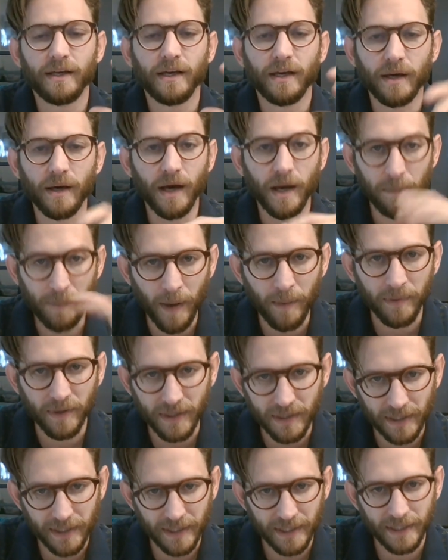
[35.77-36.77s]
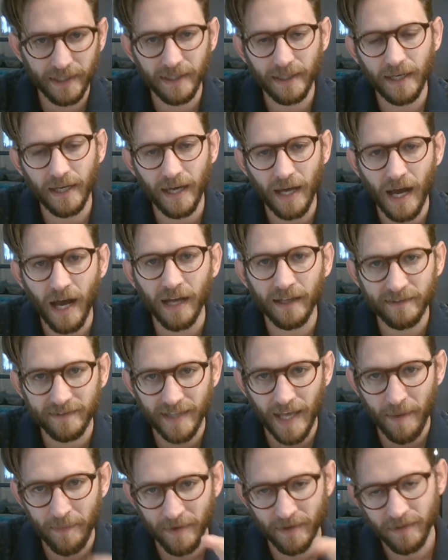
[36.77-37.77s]
uh, publicly on
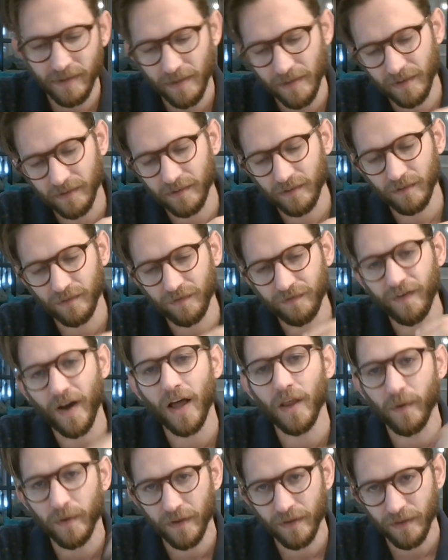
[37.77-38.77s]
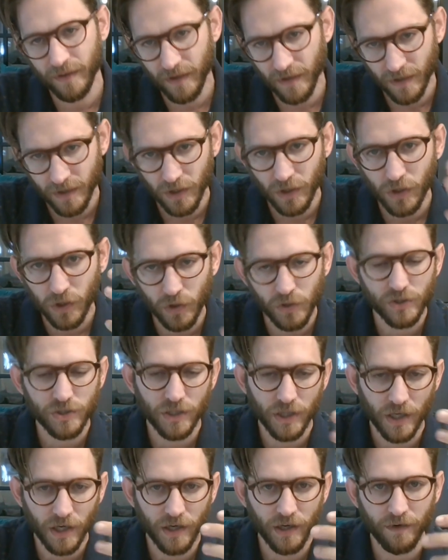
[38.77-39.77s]
Sabbath, and this is following the conclusion
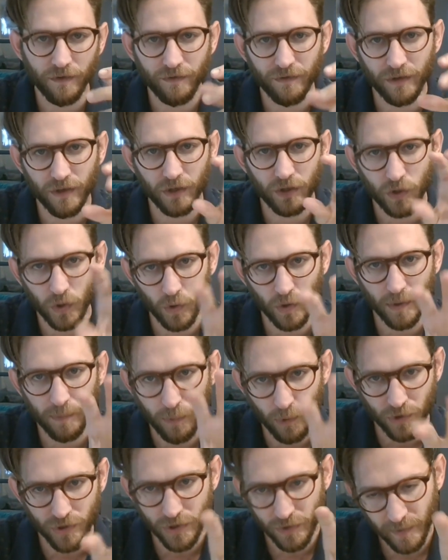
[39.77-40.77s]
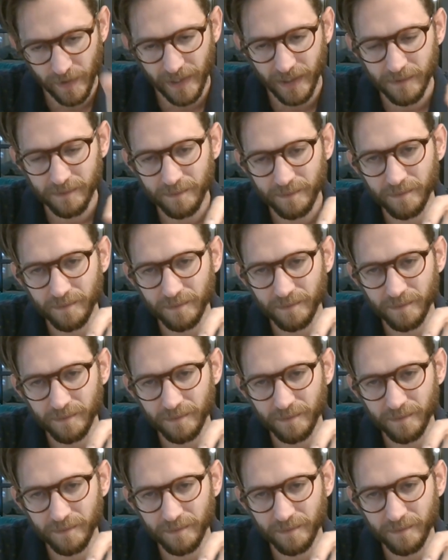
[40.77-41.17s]
of the Torah portion reading.